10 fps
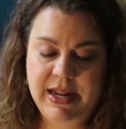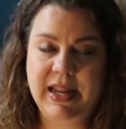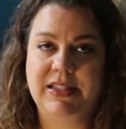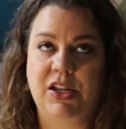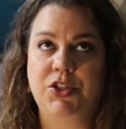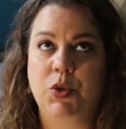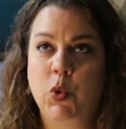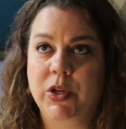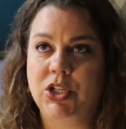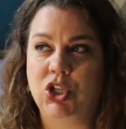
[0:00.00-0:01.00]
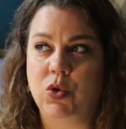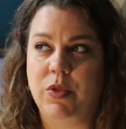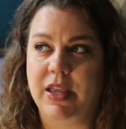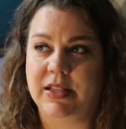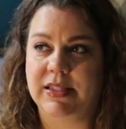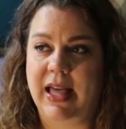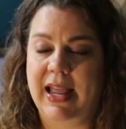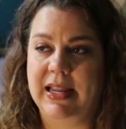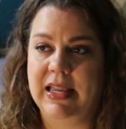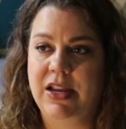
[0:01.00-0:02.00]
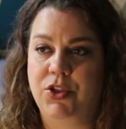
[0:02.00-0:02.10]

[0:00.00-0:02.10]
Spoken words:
It's also going to do things like,